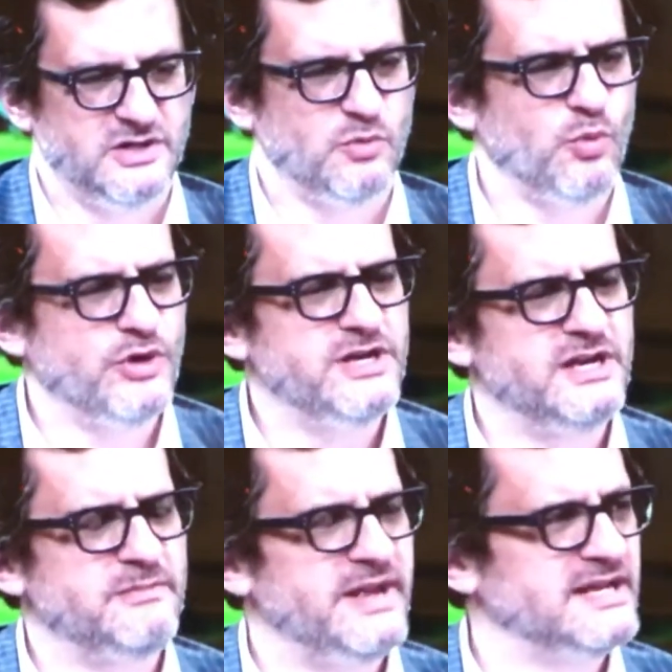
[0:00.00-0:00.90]

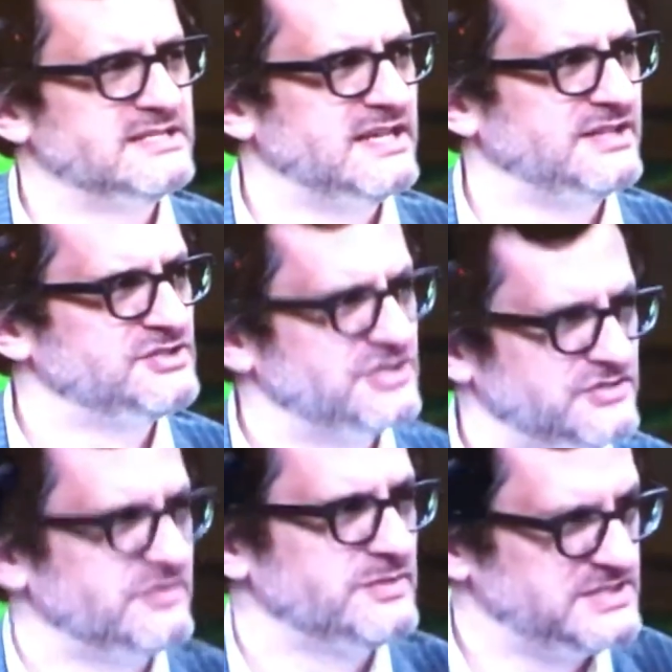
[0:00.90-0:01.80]
Wouldn't it make sense,
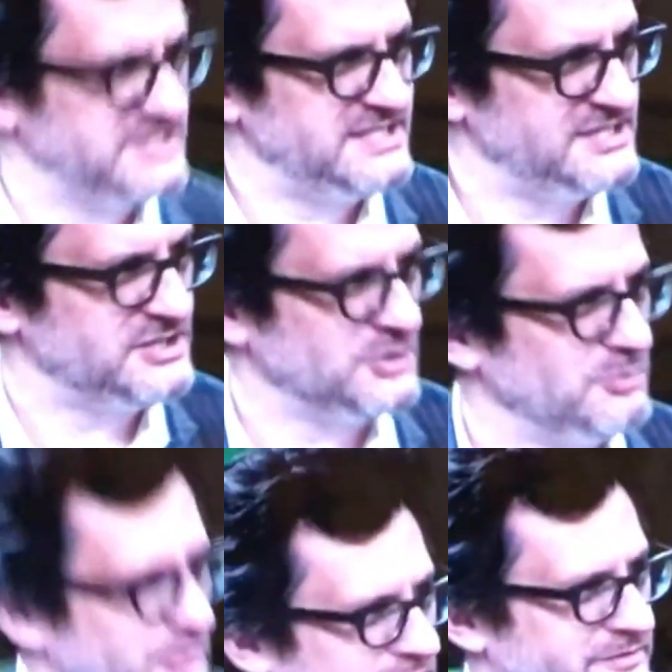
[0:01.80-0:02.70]
just from a
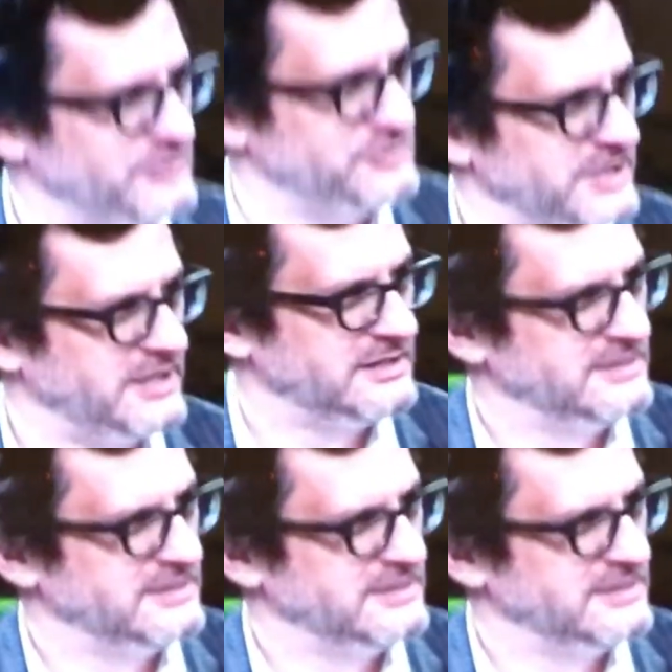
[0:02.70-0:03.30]
statistical point of view, Cenk,